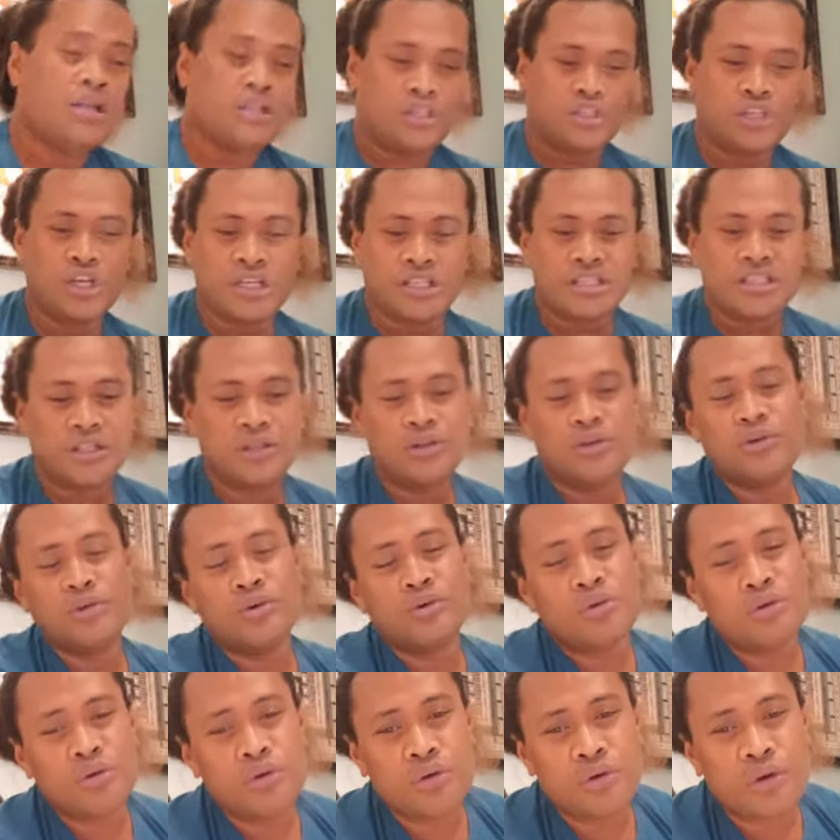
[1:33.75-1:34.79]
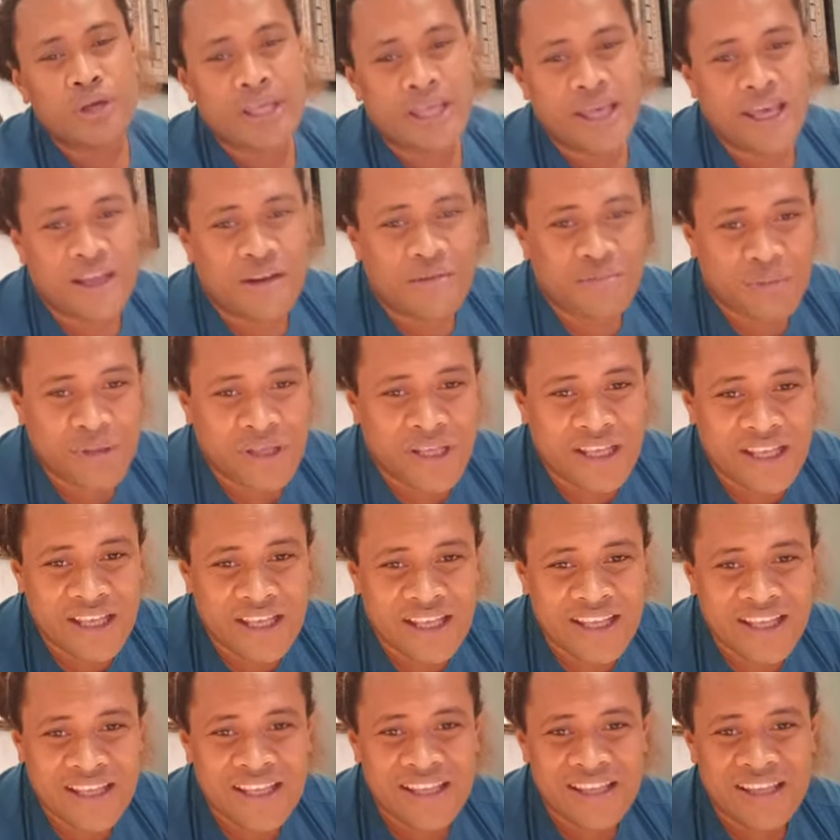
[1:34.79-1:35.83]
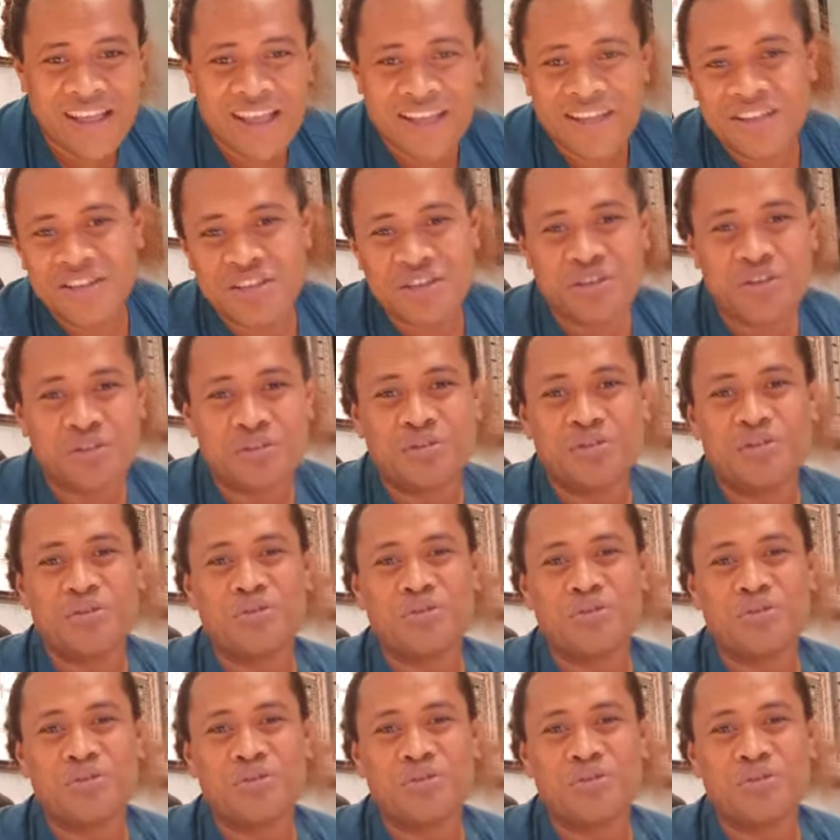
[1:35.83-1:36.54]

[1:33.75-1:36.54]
Just look at me and you.